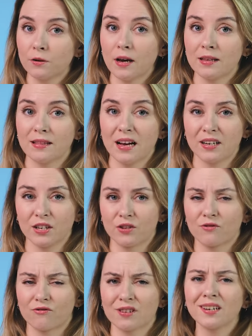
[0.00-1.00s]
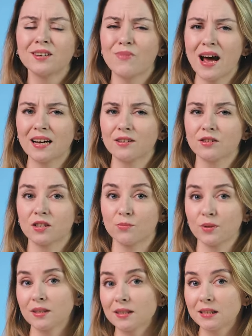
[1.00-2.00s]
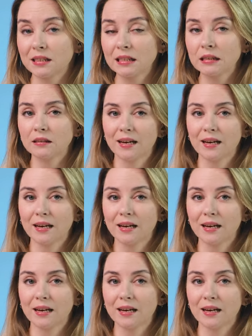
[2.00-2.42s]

and that is really bad usability.